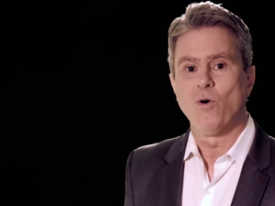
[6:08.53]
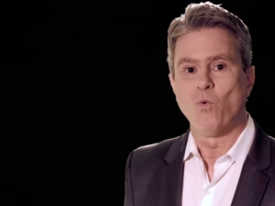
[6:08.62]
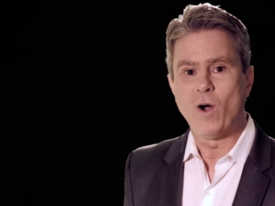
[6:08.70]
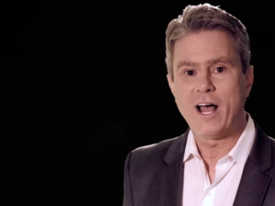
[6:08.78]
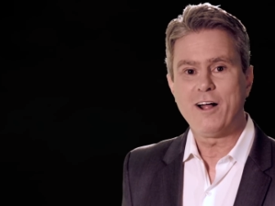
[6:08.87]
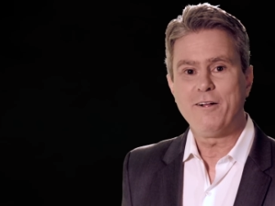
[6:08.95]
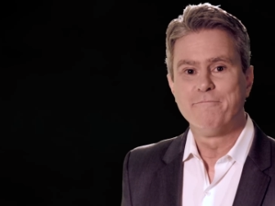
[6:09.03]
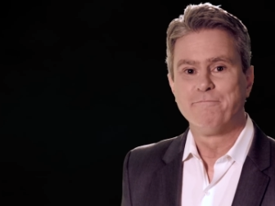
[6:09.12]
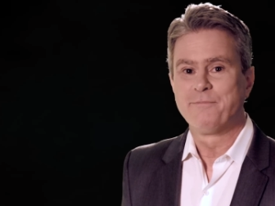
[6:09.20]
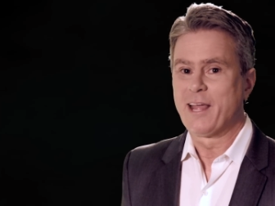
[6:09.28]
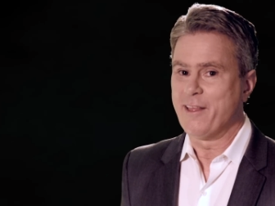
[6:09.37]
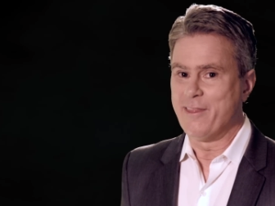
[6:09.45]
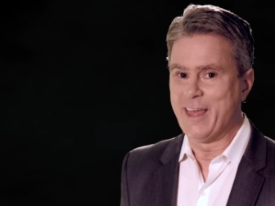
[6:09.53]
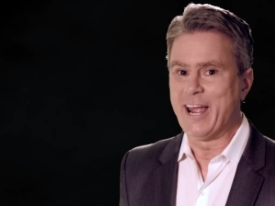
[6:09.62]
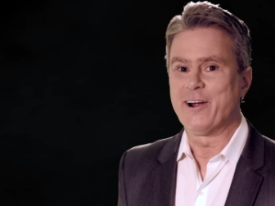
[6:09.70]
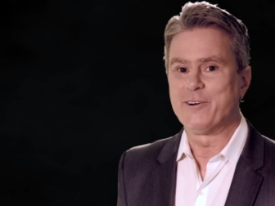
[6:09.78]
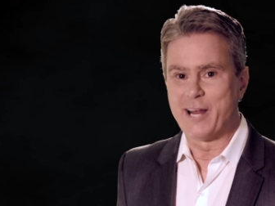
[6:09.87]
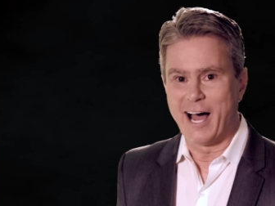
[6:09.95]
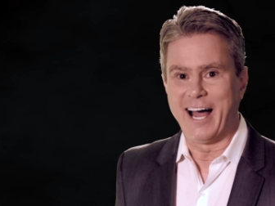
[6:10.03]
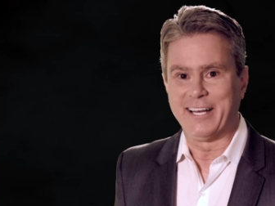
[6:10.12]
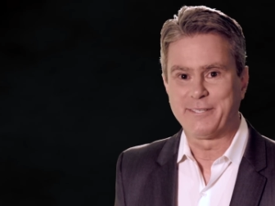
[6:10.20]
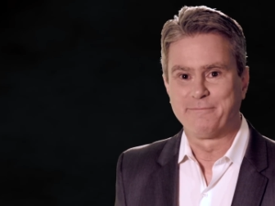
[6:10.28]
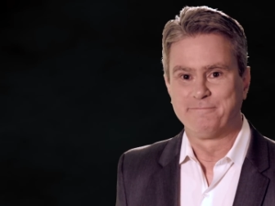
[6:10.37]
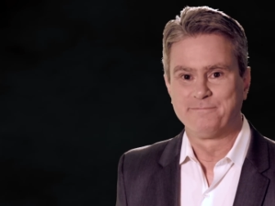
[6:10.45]
Well, they're
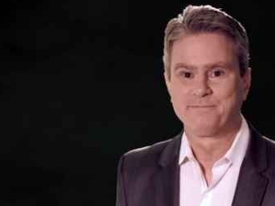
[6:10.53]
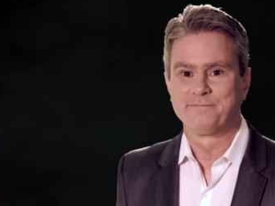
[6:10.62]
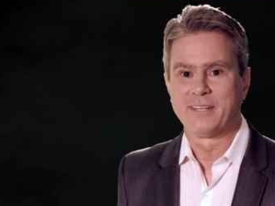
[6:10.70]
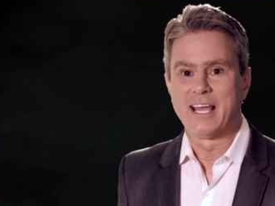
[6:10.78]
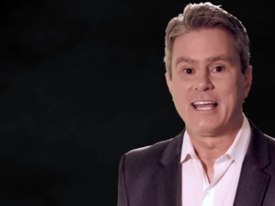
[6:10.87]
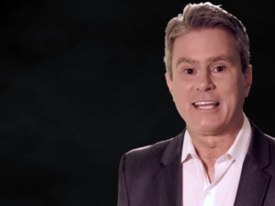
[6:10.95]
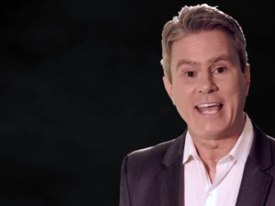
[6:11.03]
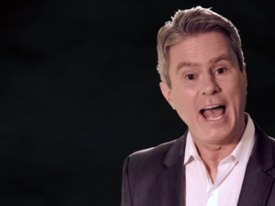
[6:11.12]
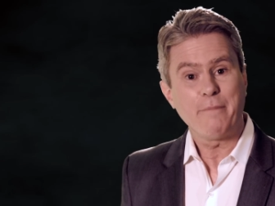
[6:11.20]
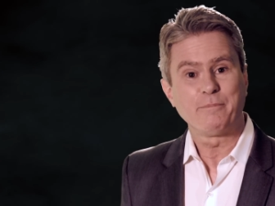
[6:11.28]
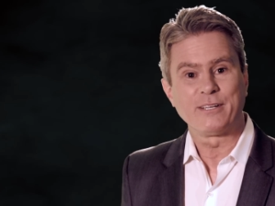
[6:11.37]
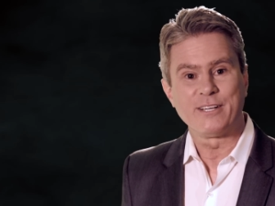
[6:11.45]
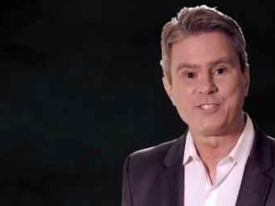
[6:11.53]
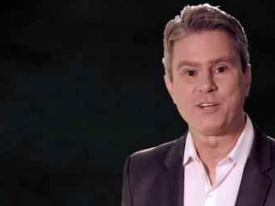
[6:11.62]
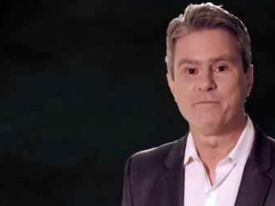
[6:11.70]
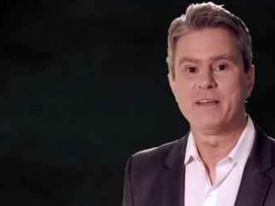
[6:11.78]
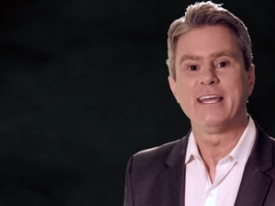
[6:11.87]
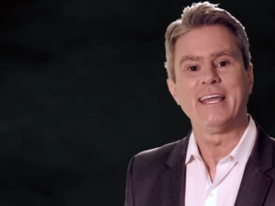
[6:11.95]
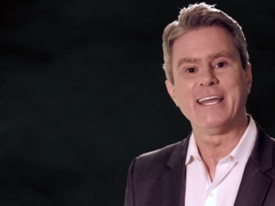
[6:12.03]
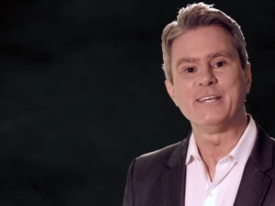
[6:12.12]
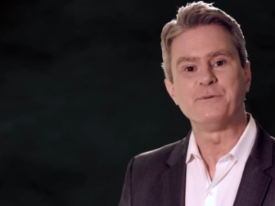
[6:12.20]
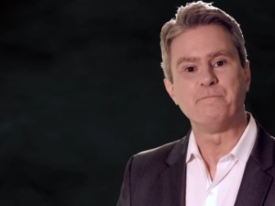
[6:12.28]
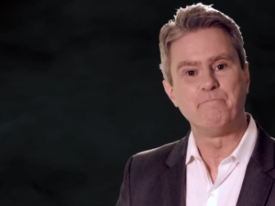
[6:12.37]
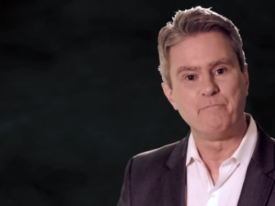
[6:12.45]
not. Capitalism
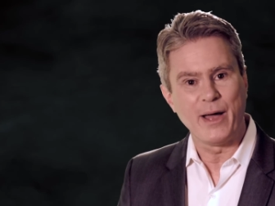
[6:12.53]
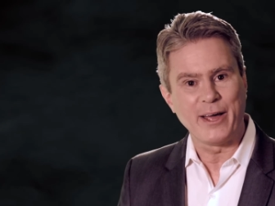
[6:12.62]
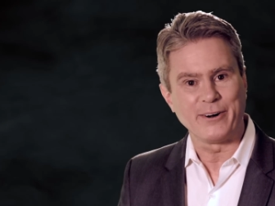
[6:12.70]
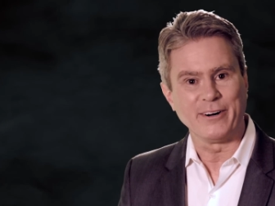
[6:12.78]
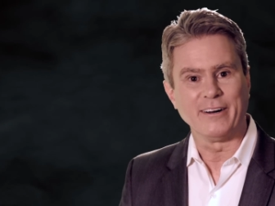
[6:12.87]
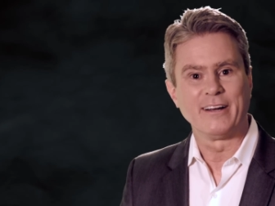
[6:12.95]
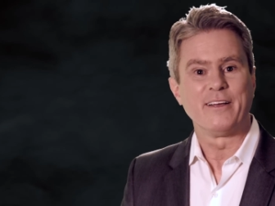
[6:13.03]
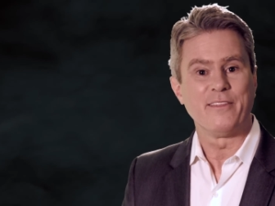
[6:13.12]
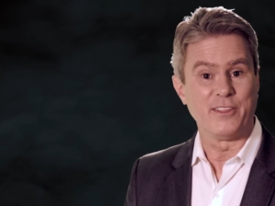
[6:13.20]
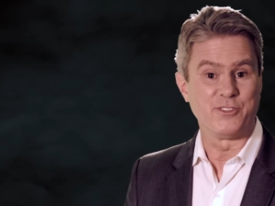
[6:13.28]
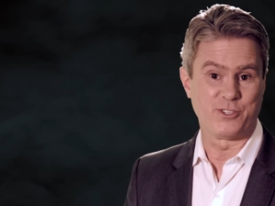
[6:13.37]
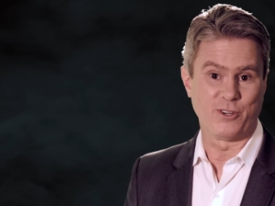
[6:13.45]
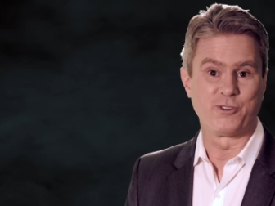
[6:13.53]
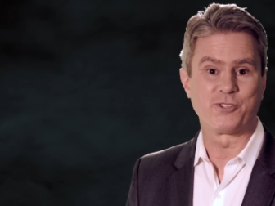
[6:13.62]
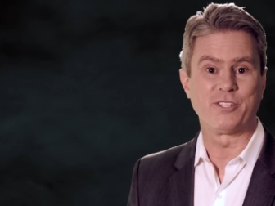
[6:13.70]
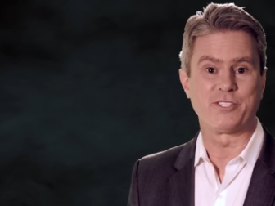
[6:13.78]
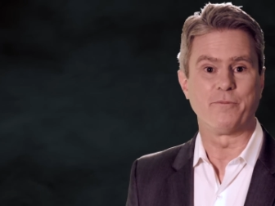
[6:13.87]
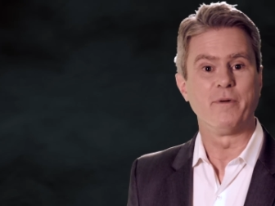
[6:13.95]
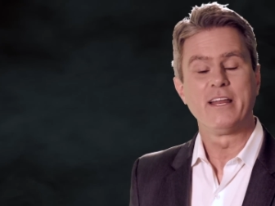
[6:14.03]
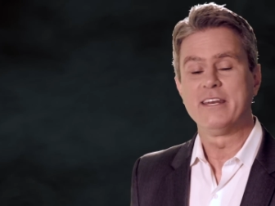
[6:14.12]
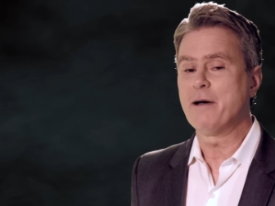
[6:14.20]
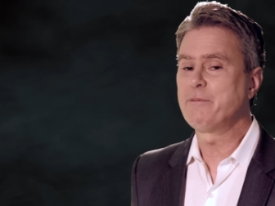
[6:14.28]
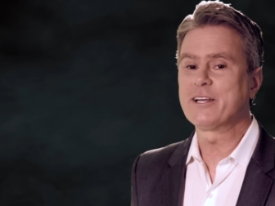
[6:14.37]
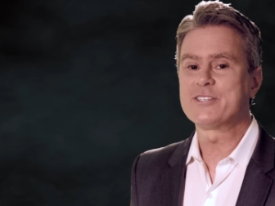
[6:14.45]
is better than socialism.
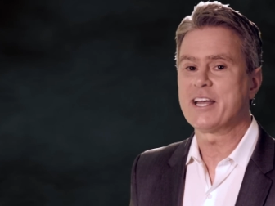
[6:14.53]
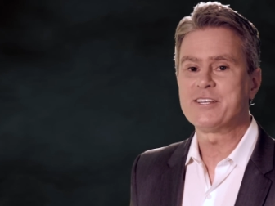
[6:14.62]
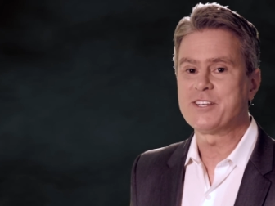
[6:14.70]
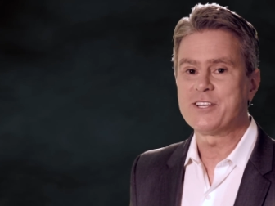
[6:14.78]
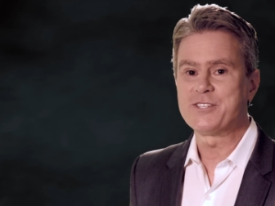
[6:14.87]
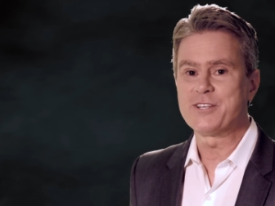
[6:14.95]
Not because I say